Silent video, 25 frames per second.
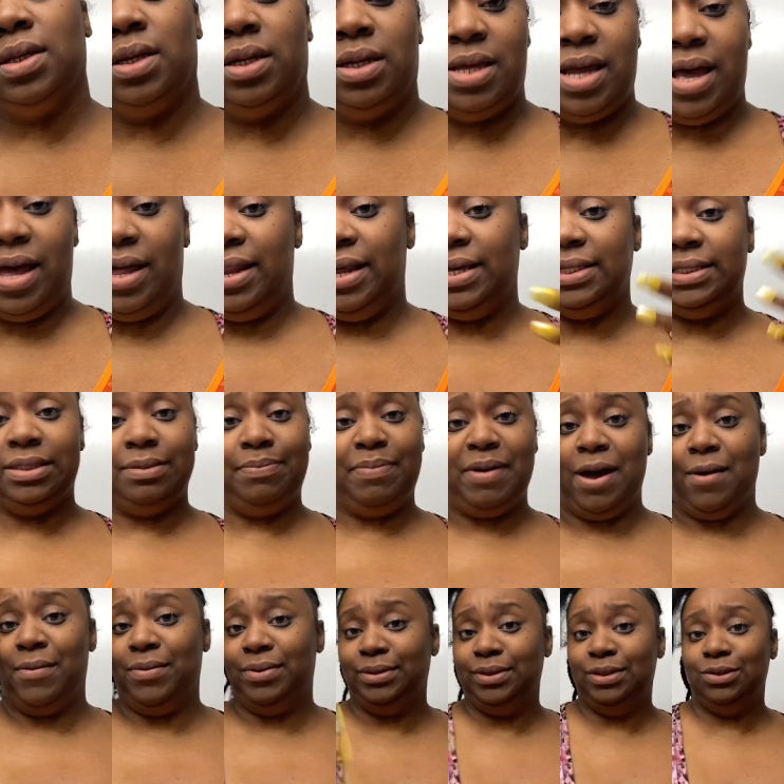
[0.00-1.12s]
Y'all, that's the
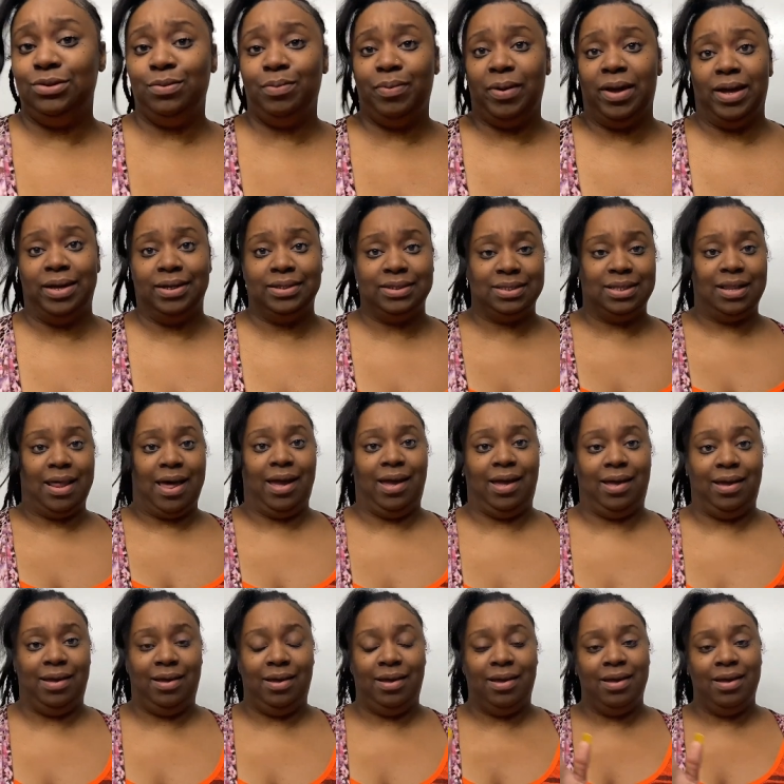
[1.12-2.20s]
power of toothpaste. Like,